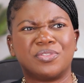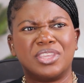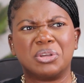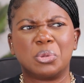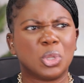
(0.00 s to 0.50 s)

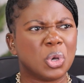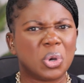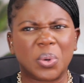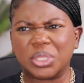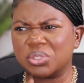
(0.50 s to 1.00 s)
feel
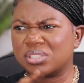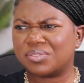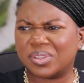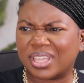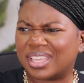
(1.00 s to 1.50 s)
low and you
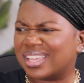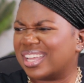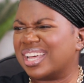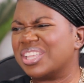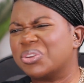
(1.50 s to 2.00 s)
just feel like,
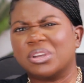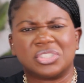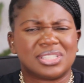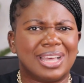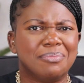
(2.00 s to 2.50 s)
you're
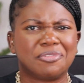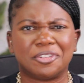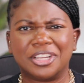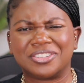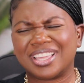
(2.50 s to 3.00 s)
not just up for it.